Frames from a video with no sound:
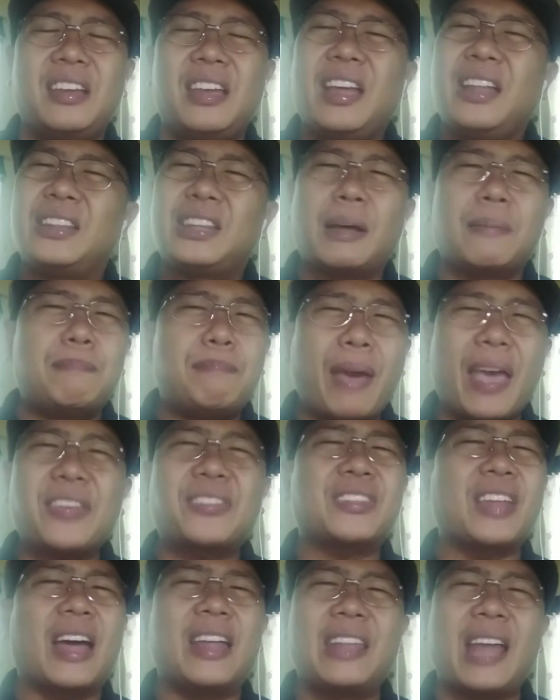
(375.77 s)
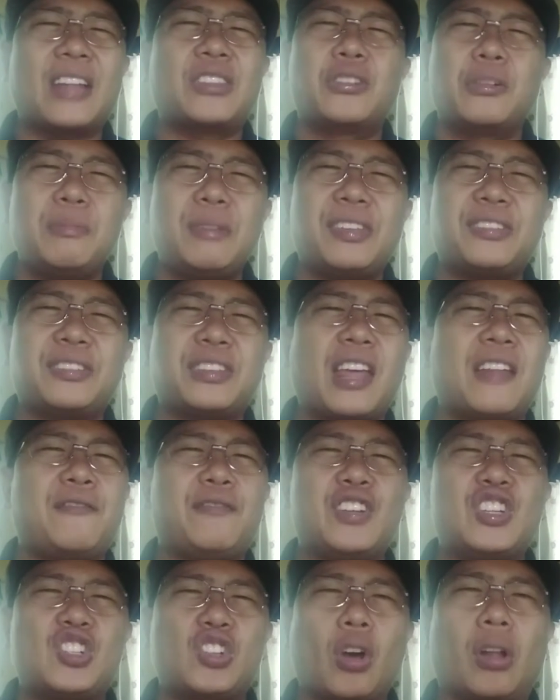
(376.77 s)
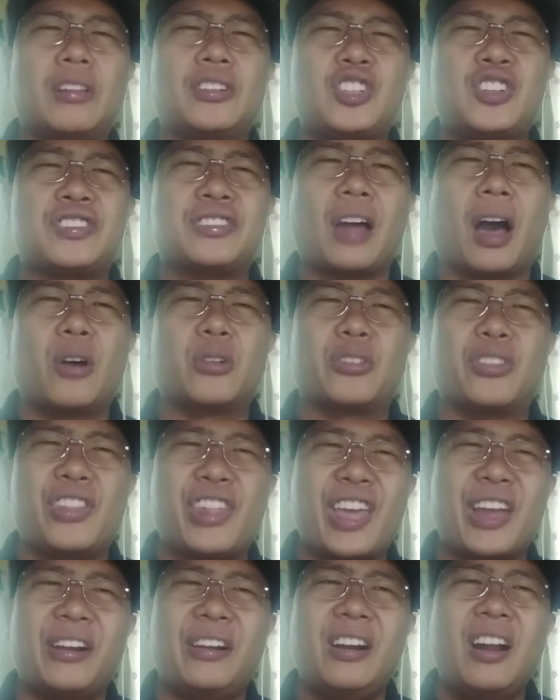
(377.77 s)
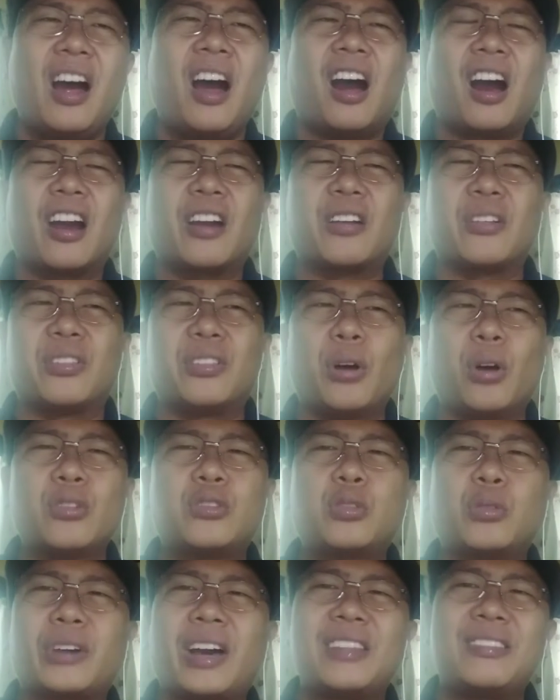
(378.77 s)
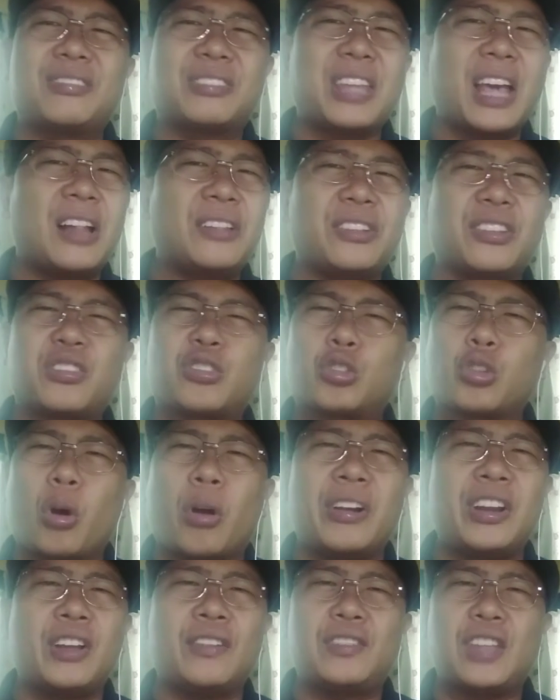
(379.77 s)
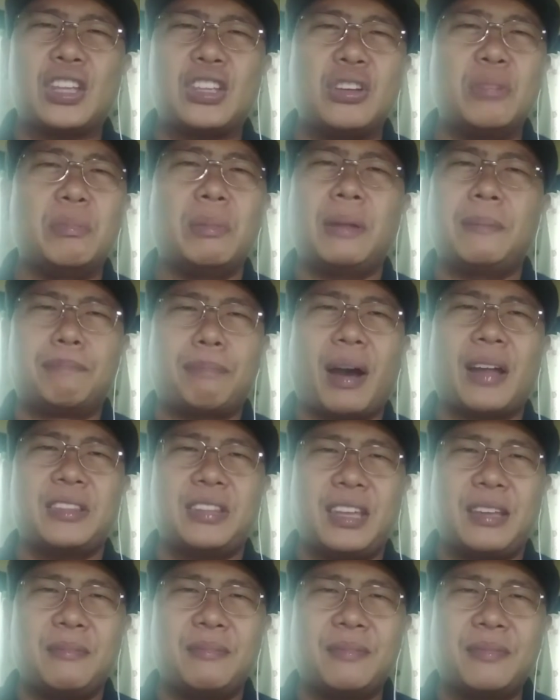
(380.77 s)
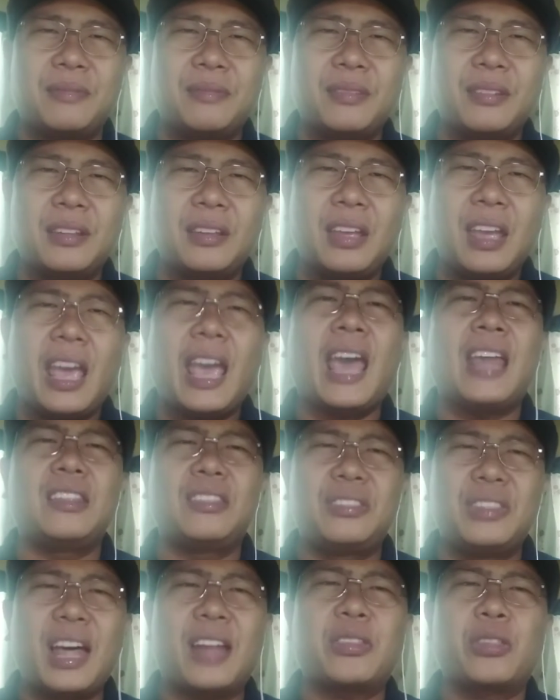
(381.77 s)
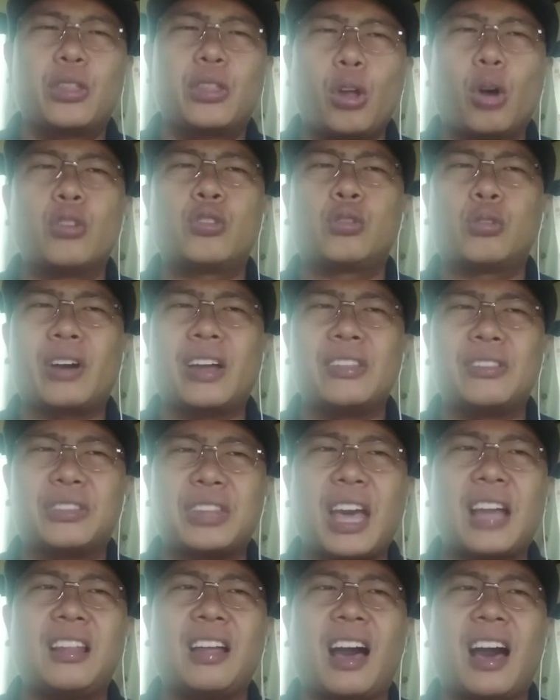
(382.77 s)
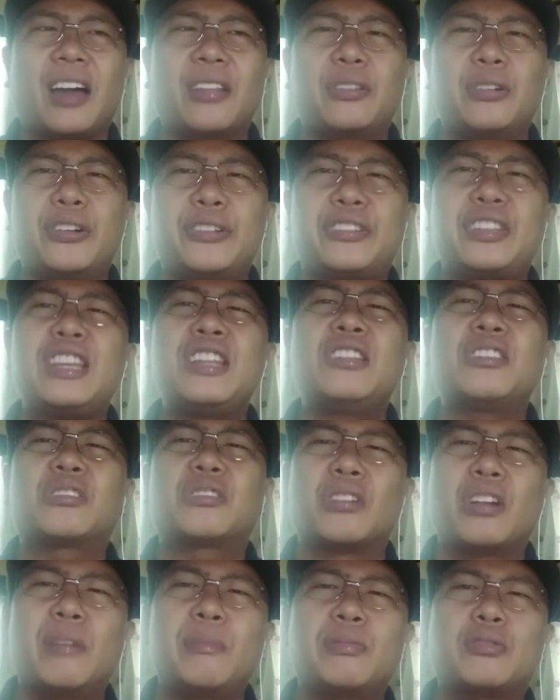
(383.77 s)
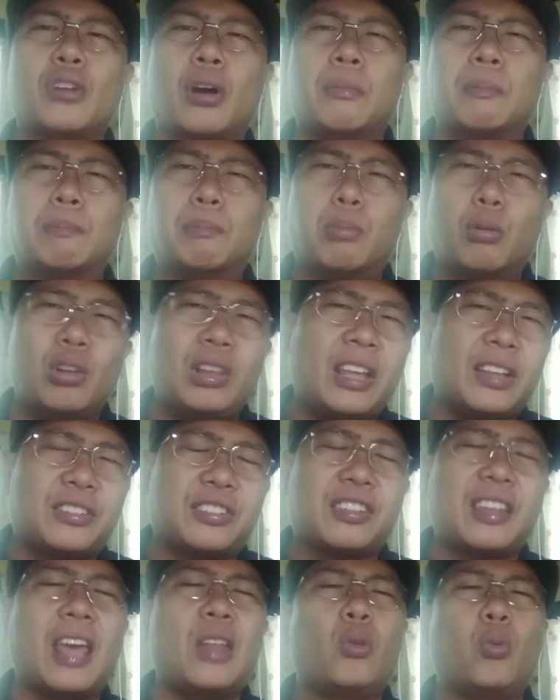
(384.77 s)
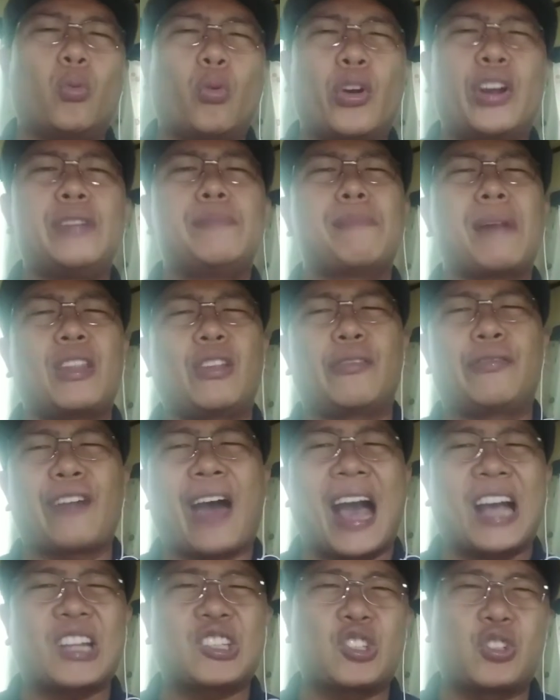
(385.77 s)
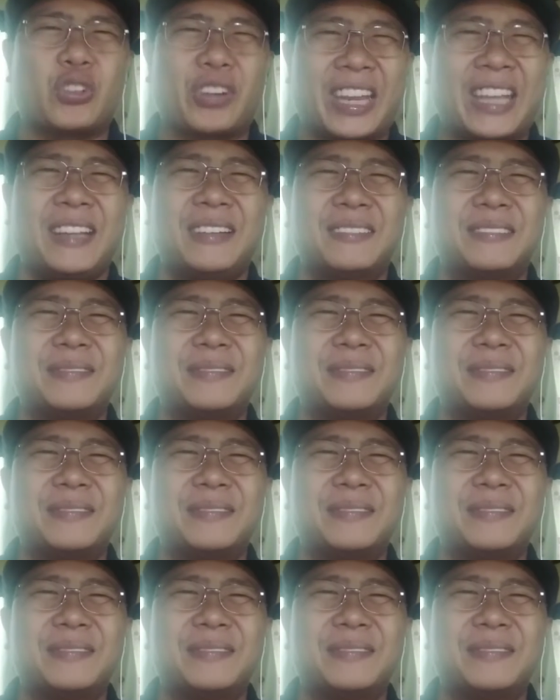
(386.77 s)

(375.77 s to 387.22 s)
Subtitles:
The best anatomists and physiologists out there are those who can tell the story of the human body, and not those who can tell others in terms of bullets and word manufacturing.